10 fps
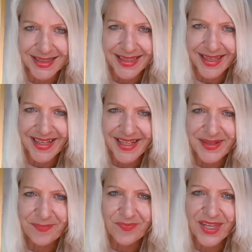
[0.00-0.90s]
Yeah,
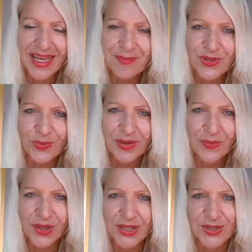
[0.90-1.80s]
keep doing
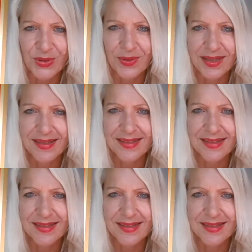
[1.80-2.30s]
what you're doing.